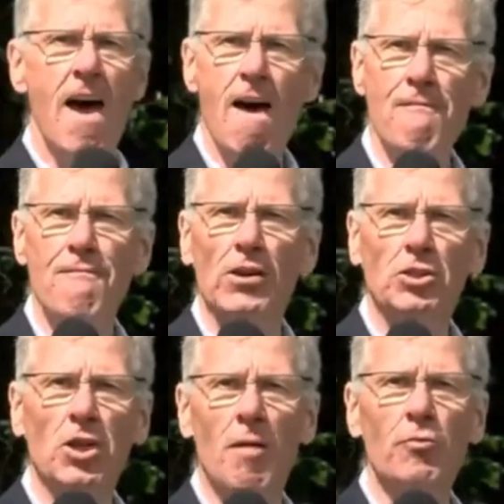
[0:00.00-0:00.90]
if
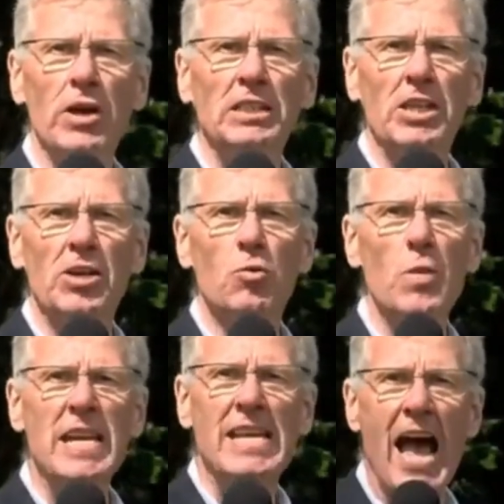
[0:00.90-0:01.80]
for some
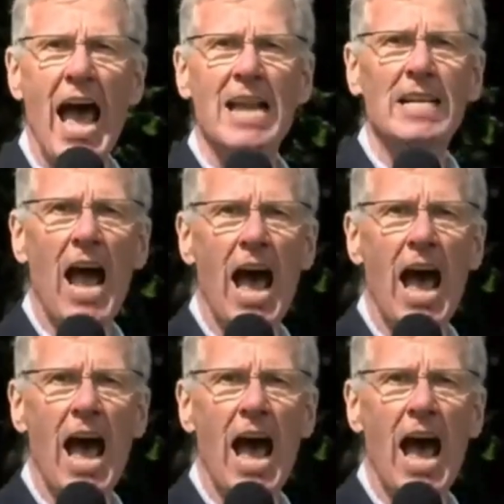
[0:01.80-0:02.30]
reason we can't